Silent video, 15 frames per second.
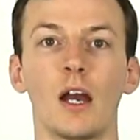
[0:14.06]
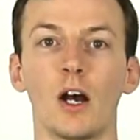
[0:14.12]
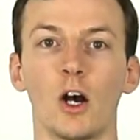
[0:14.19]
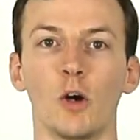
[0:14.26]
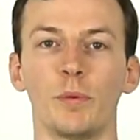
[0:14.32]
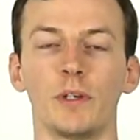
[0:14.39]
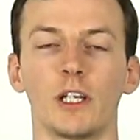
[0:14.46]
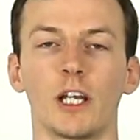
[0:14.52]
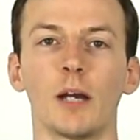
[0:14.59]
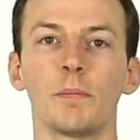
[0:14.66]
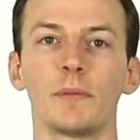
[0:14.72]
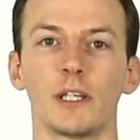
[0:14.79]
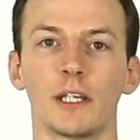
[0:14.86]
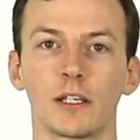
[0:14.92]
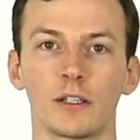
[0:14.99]
Opening
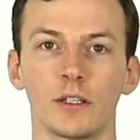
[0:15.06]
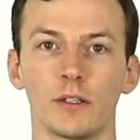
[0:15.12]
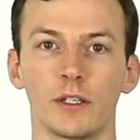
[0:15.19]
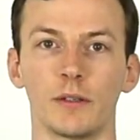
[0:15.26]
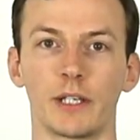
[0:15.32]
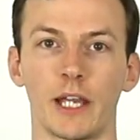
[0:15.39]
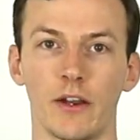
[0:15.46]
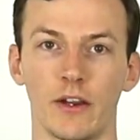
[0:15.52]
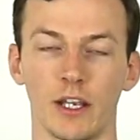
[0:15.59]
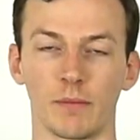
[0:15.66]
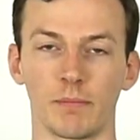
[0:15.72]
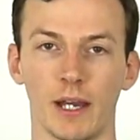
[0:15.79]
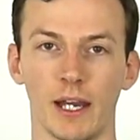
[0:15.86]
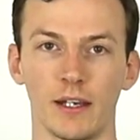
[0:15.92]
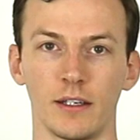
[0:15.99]
up the included carrying
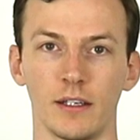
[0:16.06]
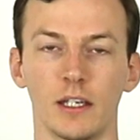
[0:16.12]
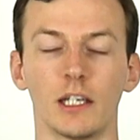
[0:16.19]
bag,